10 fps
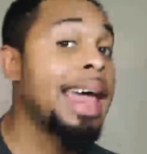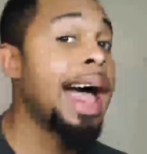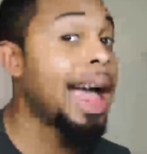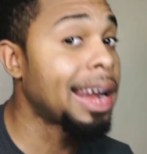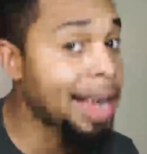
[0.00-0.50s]

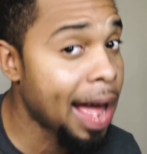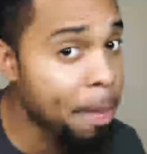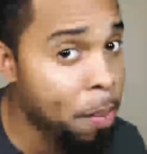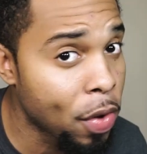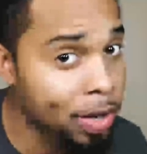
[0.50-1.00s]
kind of
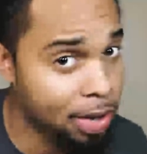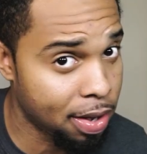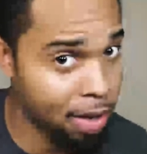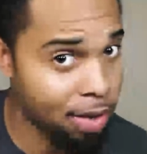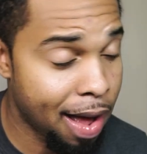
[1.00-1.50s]
got a point
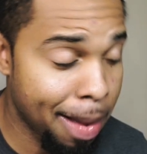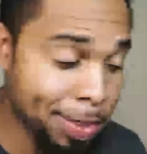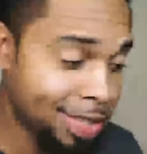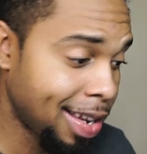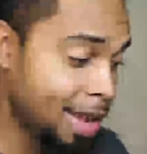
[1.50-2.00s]
there. I'm
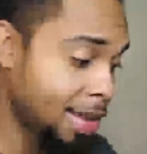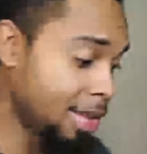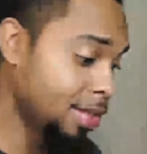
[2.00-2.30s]
just saying.